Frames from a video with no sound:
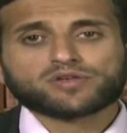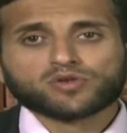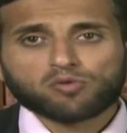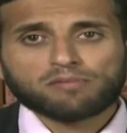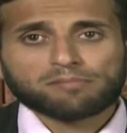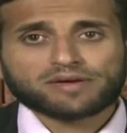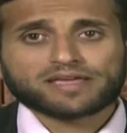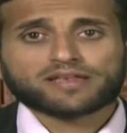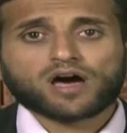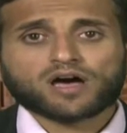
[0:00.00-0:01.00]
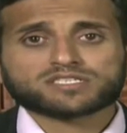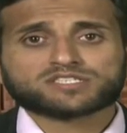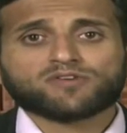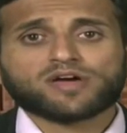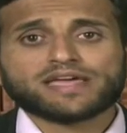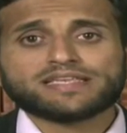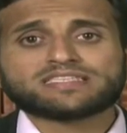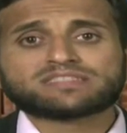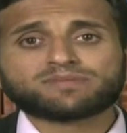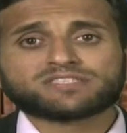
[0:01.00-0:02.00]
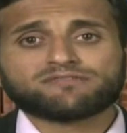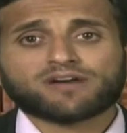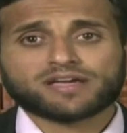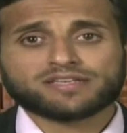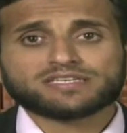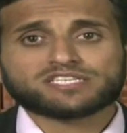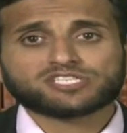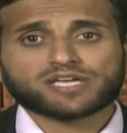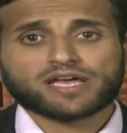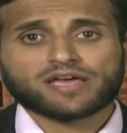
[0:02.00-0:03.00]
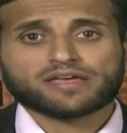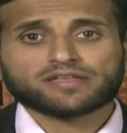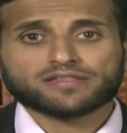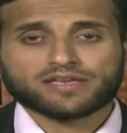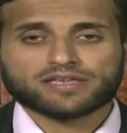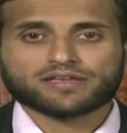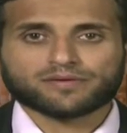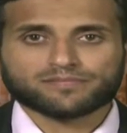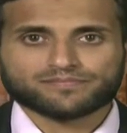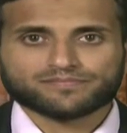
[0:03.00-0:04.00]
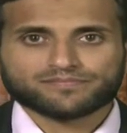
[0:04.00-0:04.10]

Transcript: no member can ask for any specified share in the income.